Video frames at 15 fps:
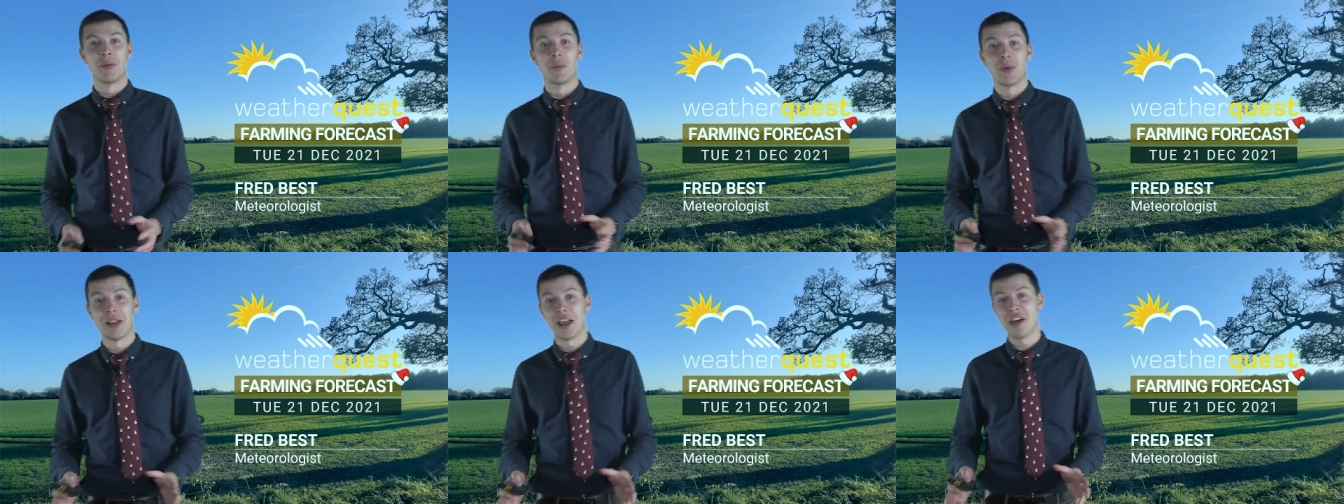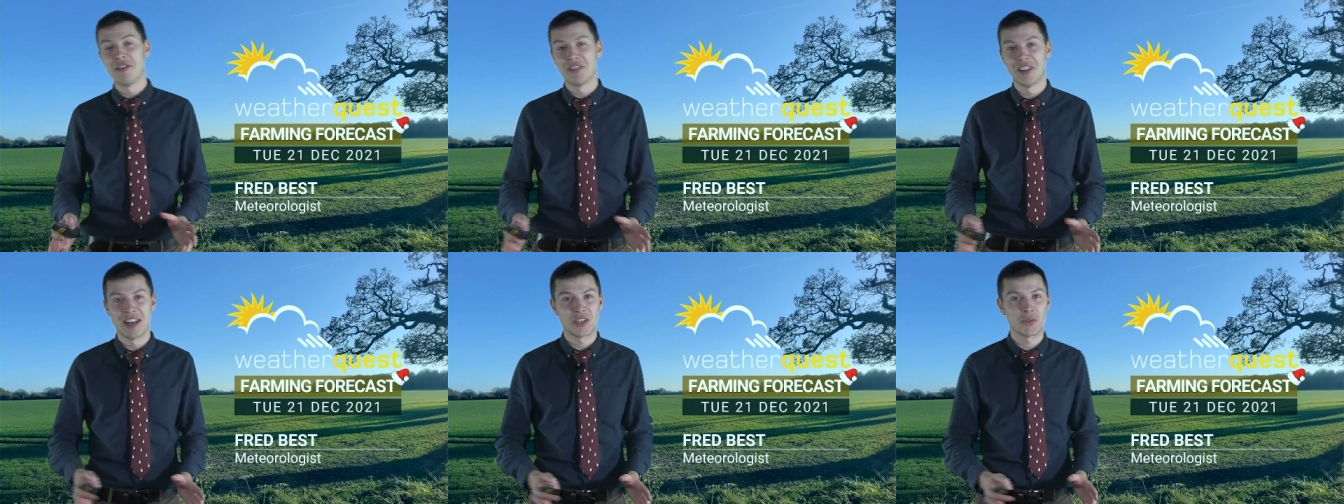Well,
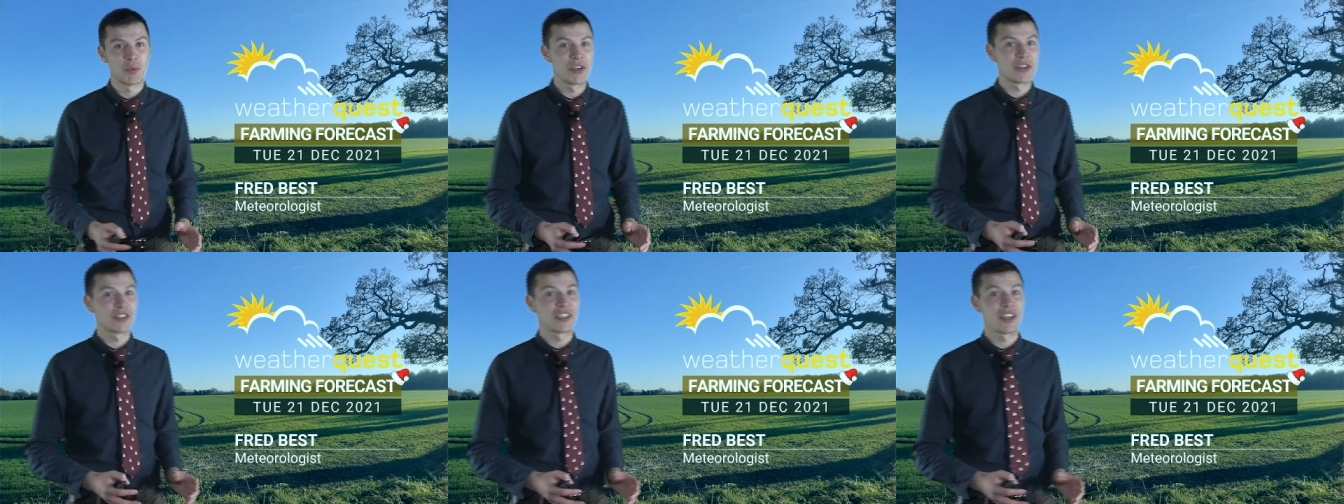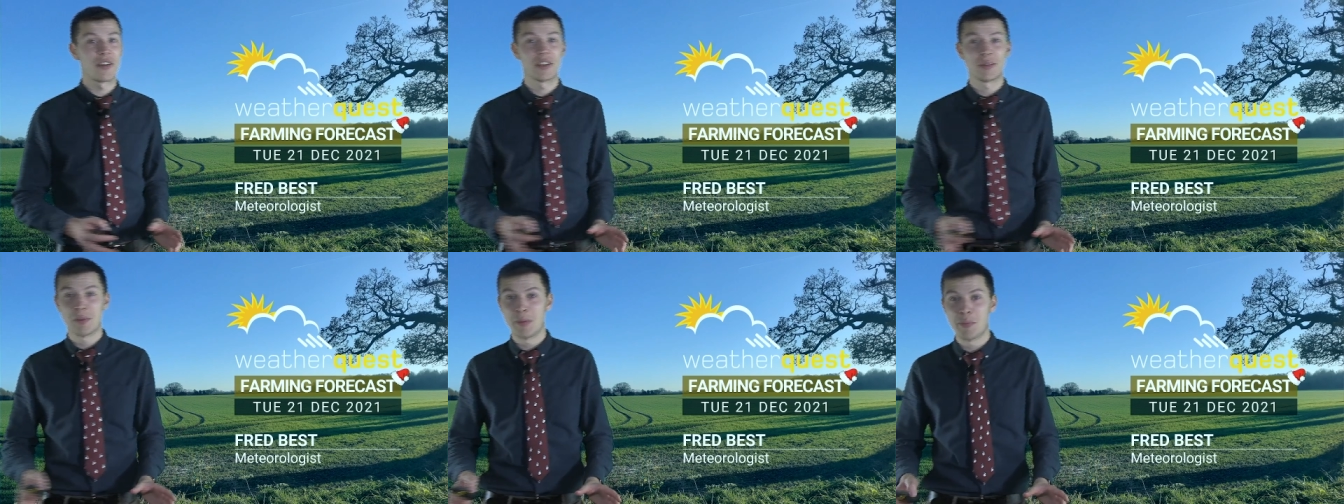over the last week or so,
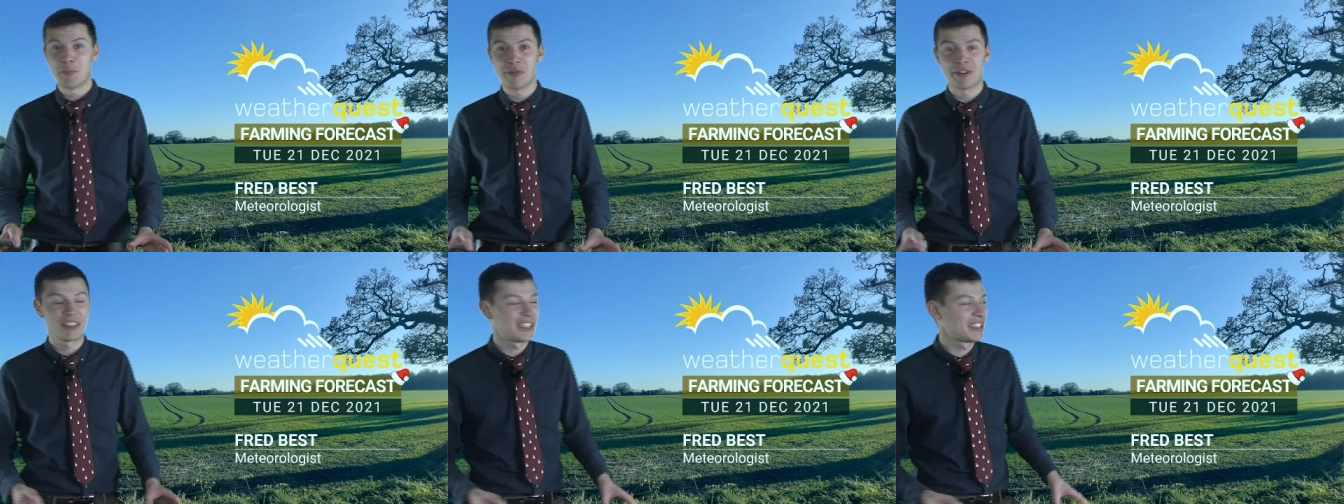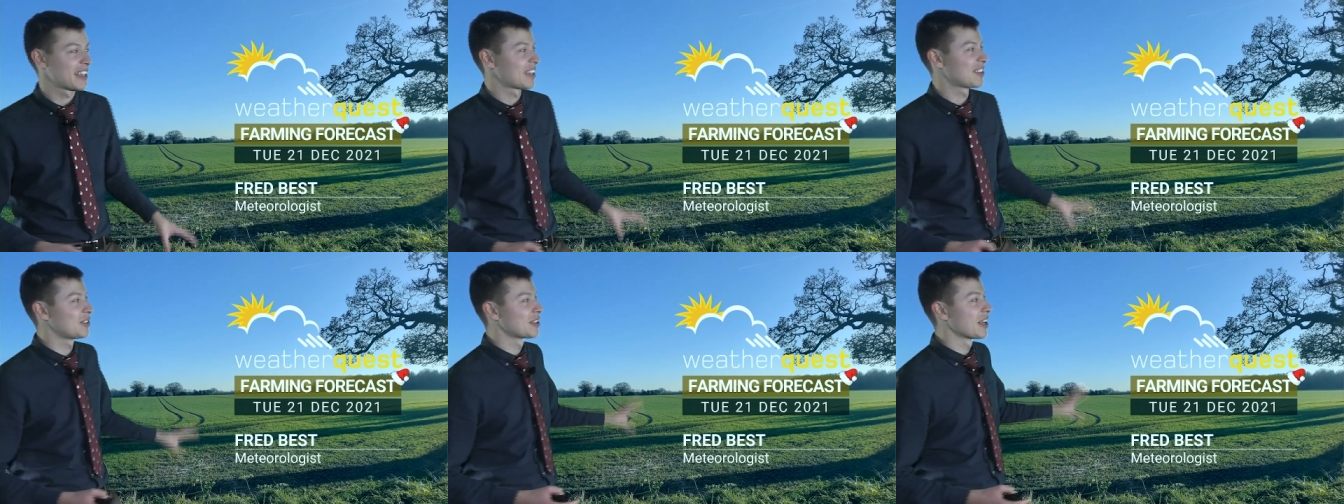it's been pretty
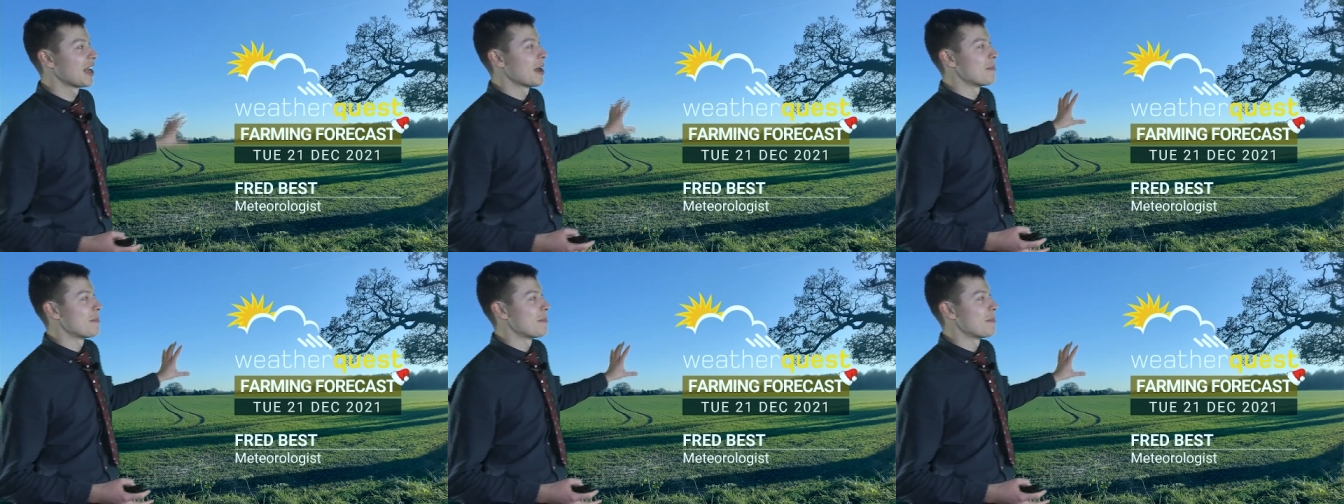settled.